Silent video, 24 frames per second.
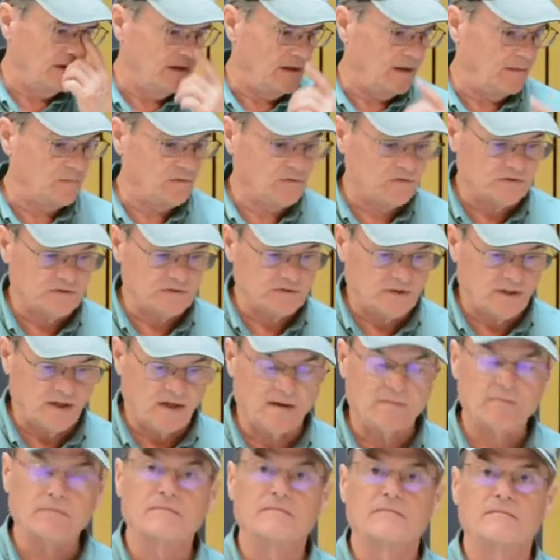I'm going to
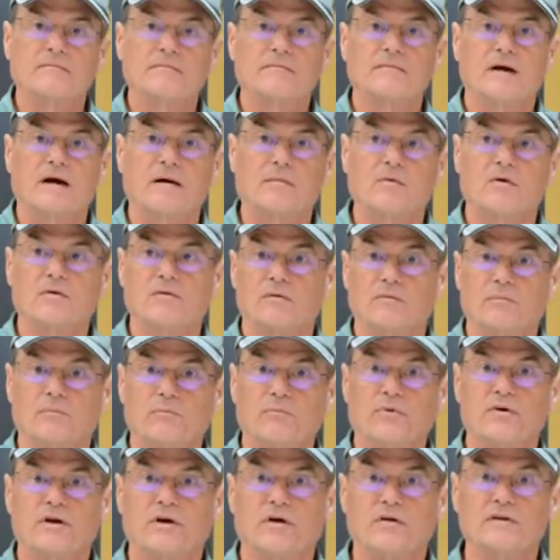stop. I'm going to
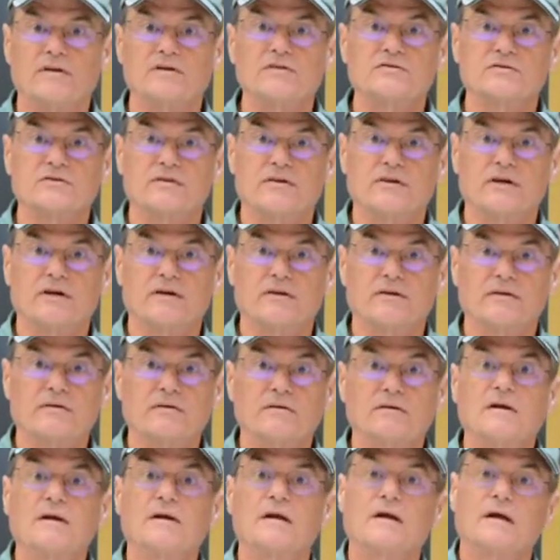put all these
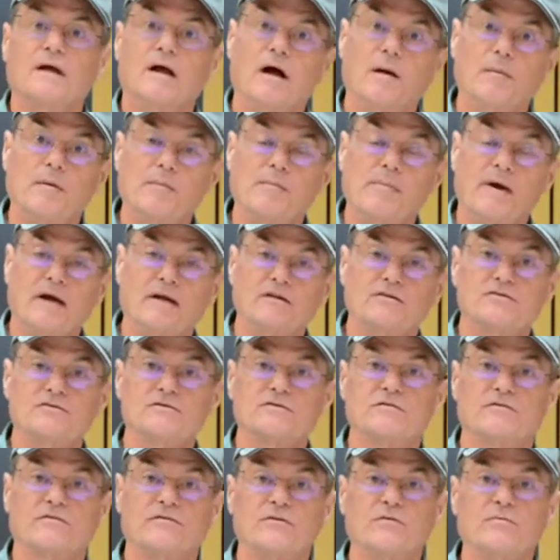together. I'll be back in
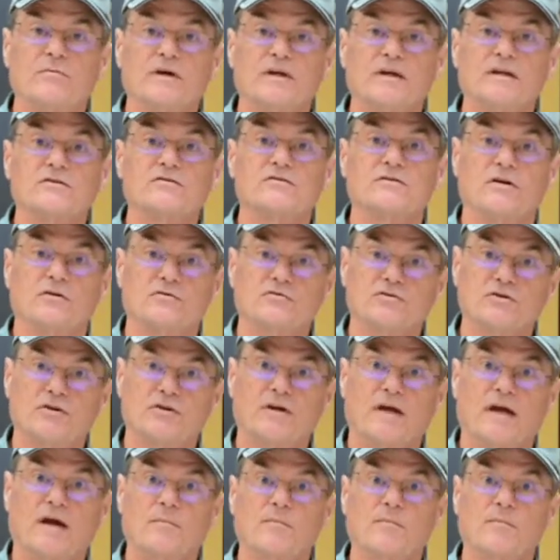just a few minutes, and I'll show you how